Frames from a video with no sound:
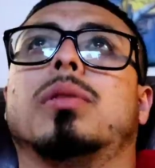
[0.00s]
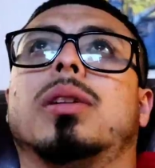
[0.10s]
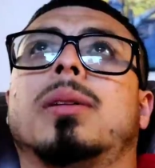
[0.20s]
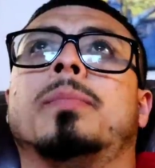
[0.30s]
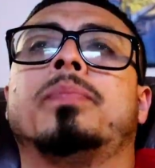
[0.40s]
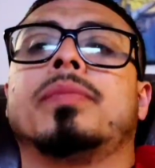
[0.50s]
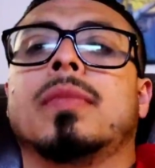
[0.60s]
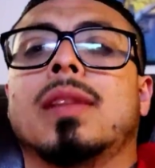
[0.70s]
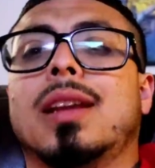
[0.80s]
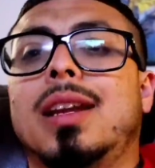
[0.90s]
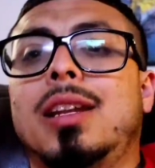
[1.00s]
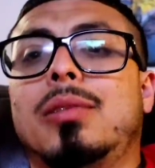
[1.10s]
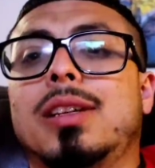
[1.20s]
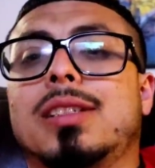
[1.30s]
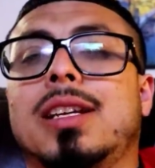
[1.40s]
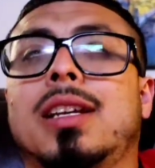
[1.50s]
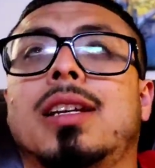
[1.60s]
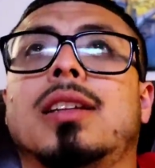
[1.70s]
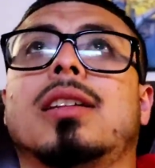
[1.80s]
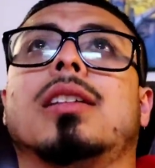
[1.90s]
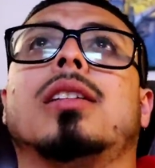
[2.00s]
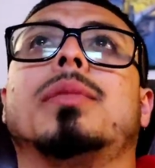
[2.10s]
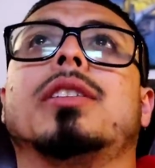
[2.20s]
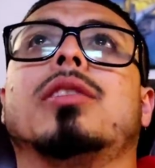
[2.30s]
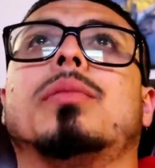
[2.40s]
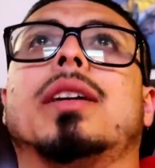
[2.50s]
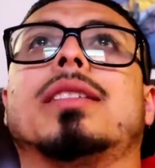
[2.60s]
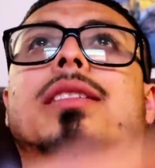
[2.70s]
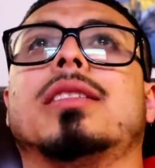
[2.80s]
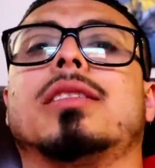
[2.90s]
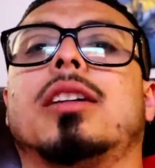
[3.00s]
But anyways, gang, I'm about to go back to this.